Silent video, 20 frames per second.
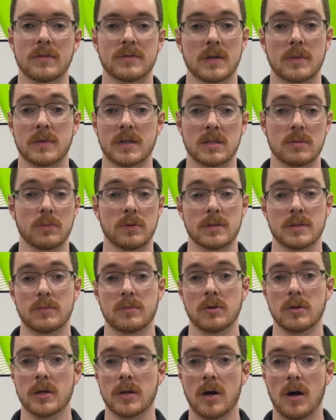something's
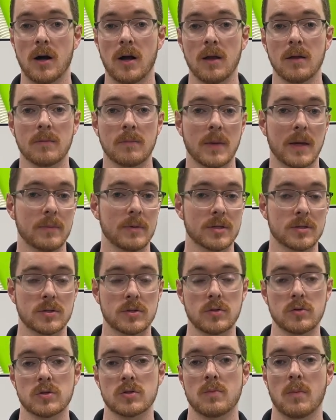printable at all, maybe it's
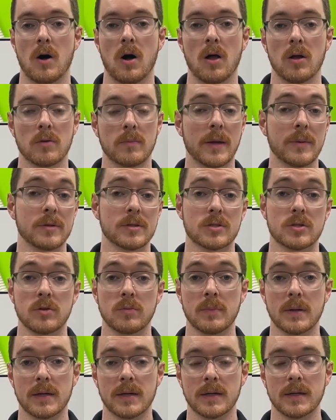too small or maybe it's too
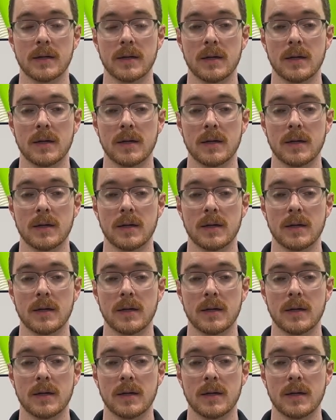big.